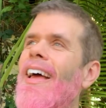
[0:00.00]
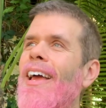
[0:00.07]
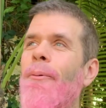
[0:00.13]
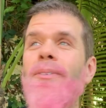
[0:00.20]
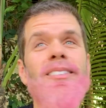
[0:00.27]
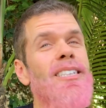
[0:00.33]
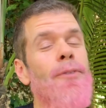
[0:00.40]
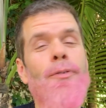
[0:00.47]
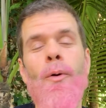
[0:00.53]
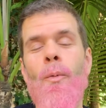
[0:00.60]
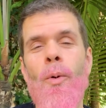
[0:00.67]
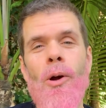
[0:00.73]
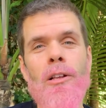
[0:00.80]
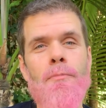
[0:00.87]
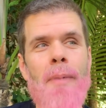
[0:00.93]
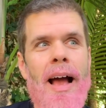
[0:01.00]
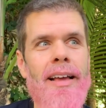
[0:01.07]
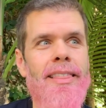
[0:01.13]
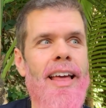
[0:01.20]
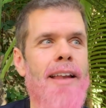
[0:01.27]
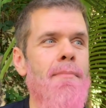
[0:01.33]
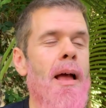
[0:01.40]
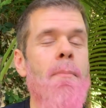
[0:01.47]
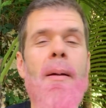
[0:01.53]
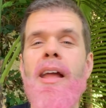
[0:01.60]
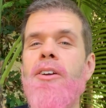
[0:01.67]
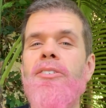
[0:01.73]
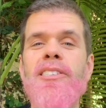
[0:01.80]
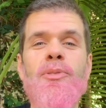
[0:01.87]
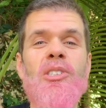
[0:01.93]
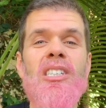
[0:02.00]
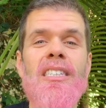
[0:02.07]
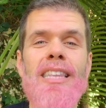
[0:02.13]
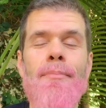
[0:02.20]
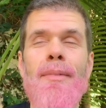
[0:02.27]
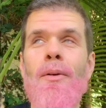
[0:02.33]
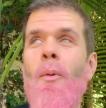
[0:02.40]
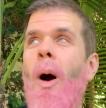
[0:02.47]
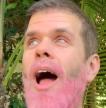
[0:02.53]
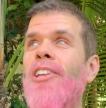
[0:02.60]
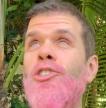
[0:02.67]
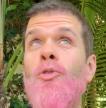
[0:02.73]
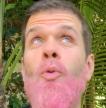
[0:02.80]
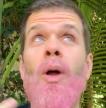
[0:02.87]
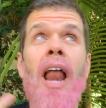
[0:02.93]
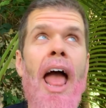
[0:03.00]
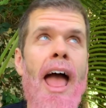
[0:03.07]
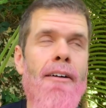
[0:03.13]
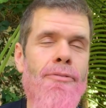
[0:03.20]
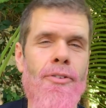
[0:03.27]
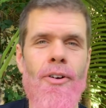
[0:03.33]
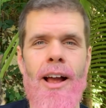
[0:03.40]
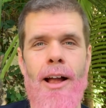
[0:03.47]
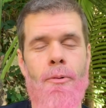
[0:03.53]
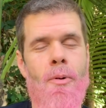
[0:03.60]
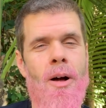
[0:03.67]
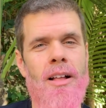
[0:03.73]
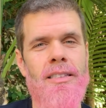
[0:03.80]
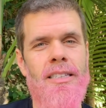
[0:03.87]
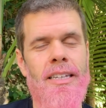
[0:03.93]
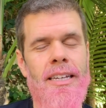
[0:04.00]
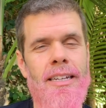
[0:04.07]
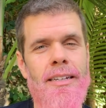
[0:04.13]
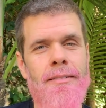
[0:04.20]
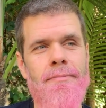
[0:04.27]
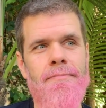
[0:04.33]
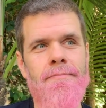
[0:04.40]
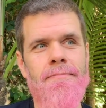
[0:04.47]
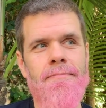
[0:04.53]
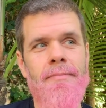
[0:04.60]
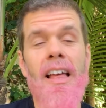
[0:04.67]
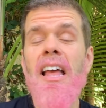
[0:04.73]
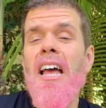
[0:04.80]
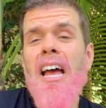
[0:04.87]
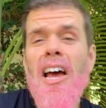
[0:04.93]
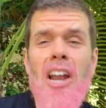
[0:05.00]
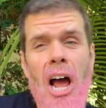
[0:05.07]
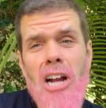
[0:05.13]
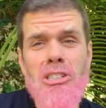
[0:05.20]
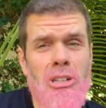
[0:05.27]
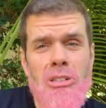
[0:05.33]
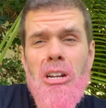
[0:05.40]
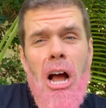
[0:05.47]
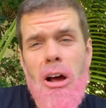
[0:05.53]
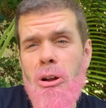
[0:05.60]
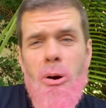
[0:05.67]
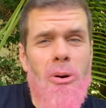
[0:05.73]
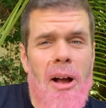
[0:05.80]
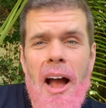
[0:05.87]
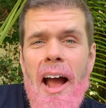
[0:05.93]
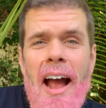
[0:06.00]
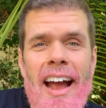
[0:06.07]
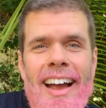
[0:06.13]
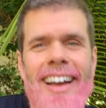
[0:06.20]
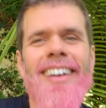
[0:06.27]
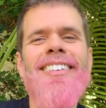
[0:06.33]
It was a different world back then. My parents would just let me watch whatever I wanted. And I turned out okay.